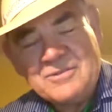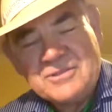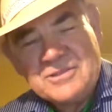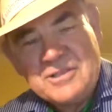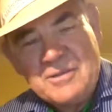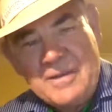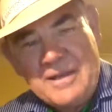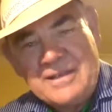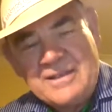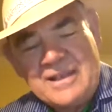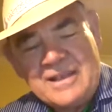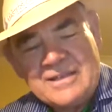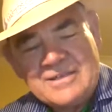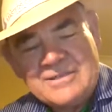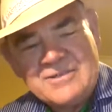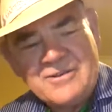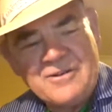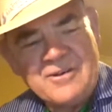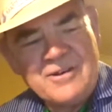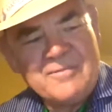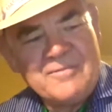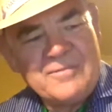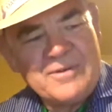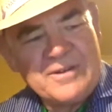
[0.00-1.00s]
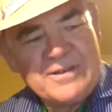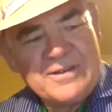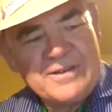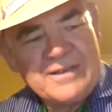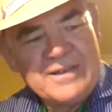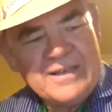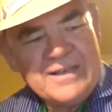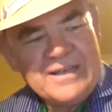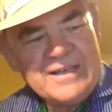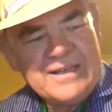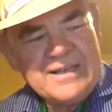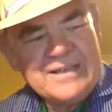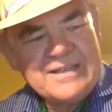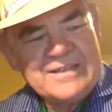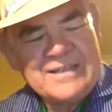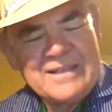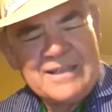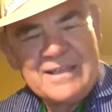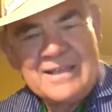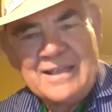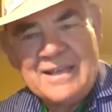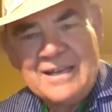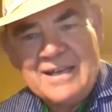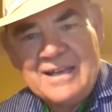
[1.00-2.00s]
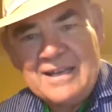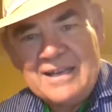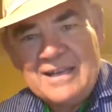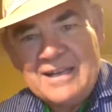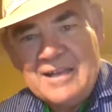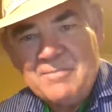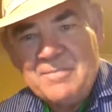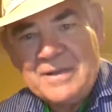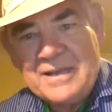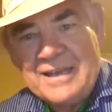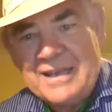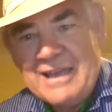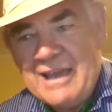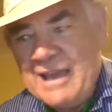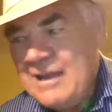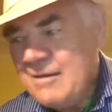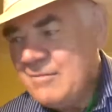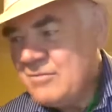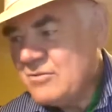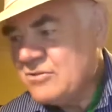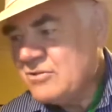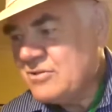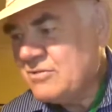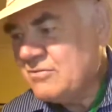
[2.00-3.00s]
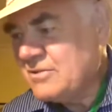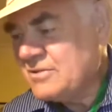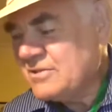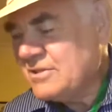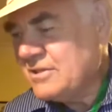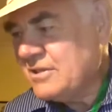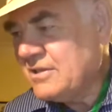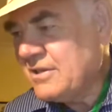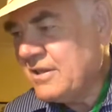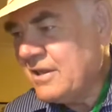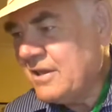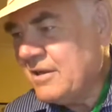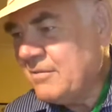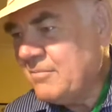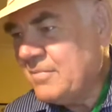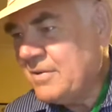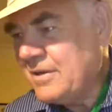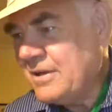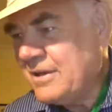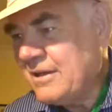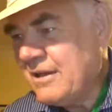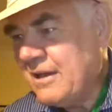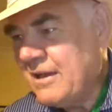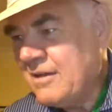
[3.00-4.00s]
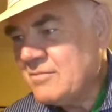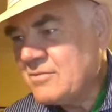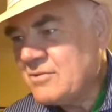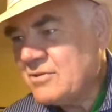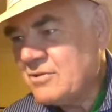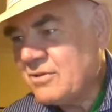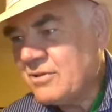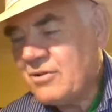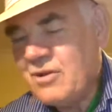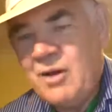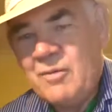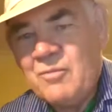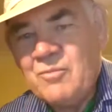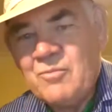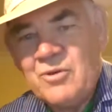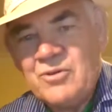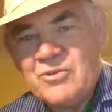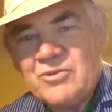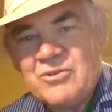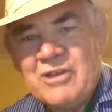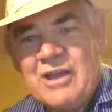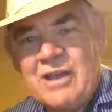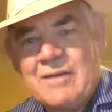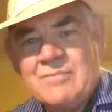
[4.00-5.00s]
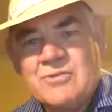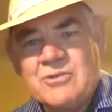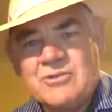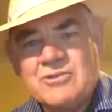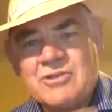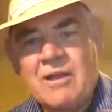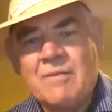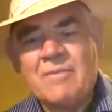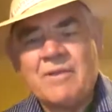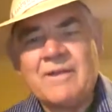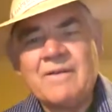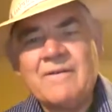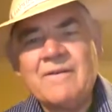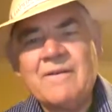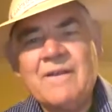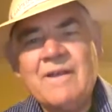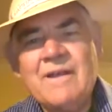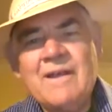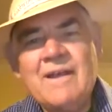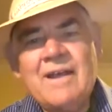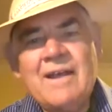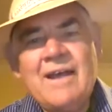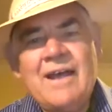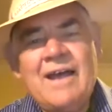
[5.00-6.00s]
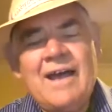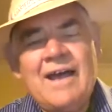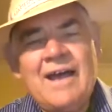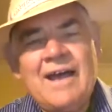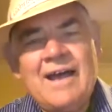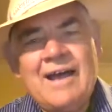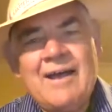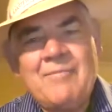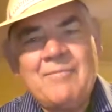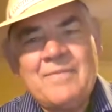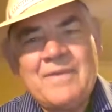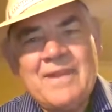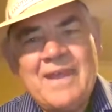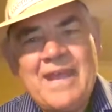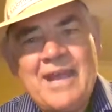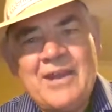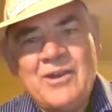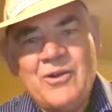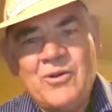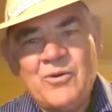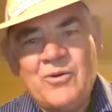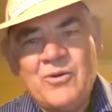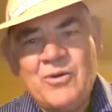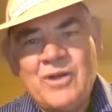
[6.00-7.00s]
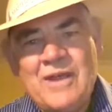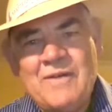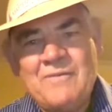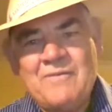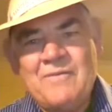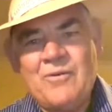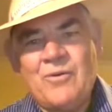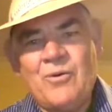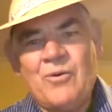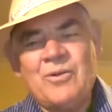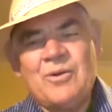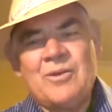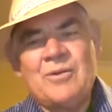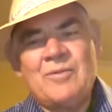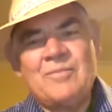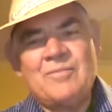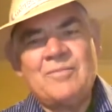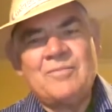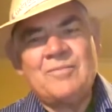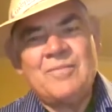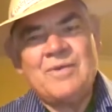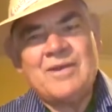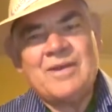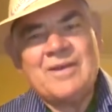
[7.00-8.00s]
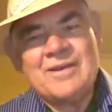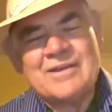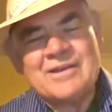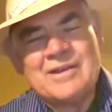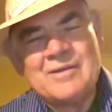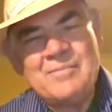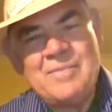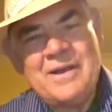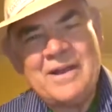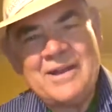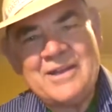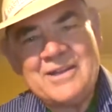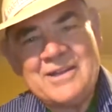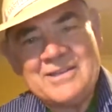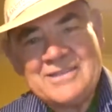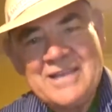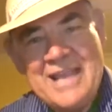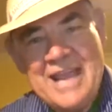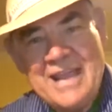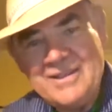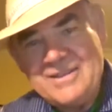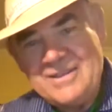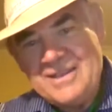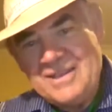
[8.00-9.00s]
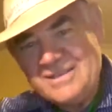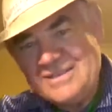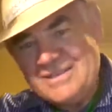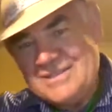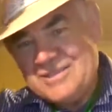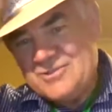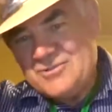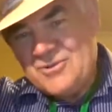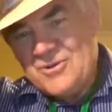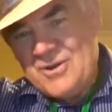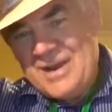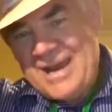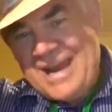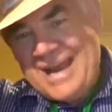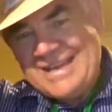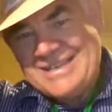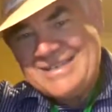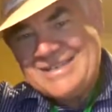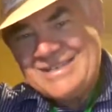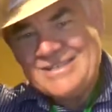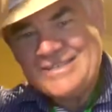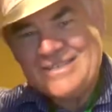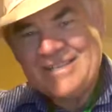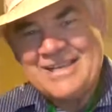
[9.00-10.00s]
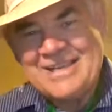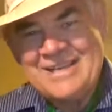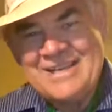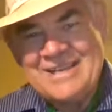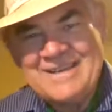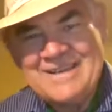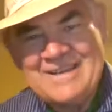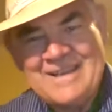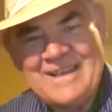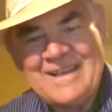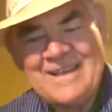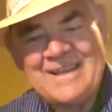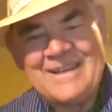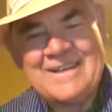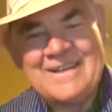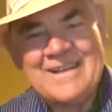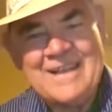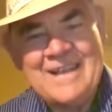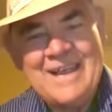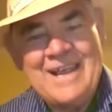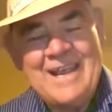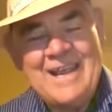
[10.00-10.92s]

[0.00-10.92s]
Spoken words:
was about that time when the Olympic Games, was it? The Olympic Games or Commonwealth Games or something. And all the competitors had these straw hats, you see. And